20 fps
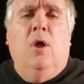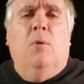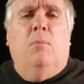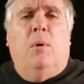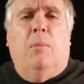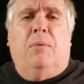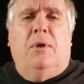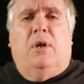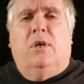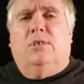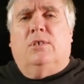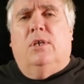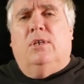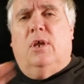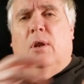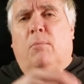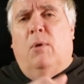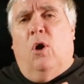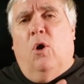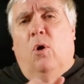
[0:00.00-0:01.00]
But because I'd
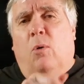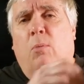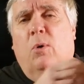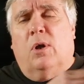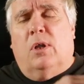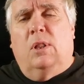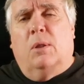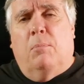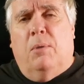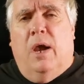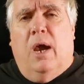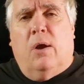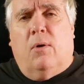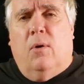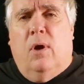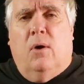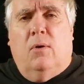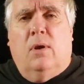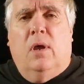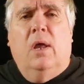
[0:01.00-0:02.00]
done my homework in the
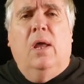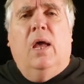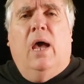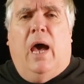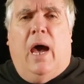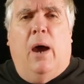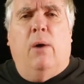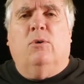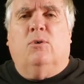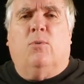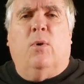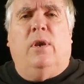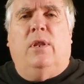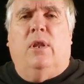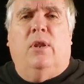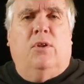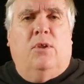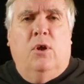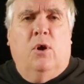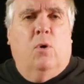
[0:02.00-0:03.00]
background, I was ready
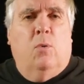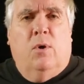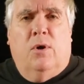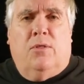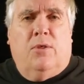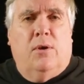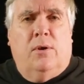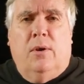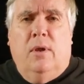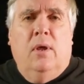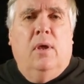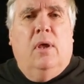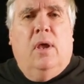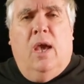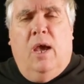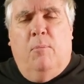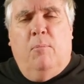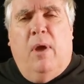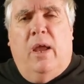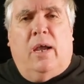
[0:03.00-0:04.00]
to deal with it
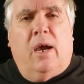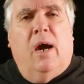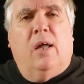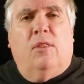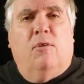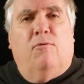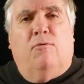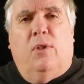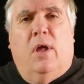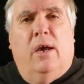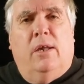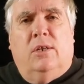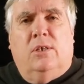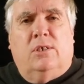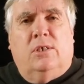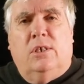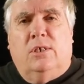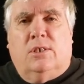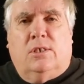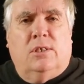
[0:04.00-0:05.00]
and make on-the-fly
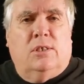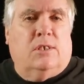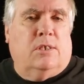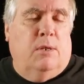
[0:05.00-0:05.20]
decisions.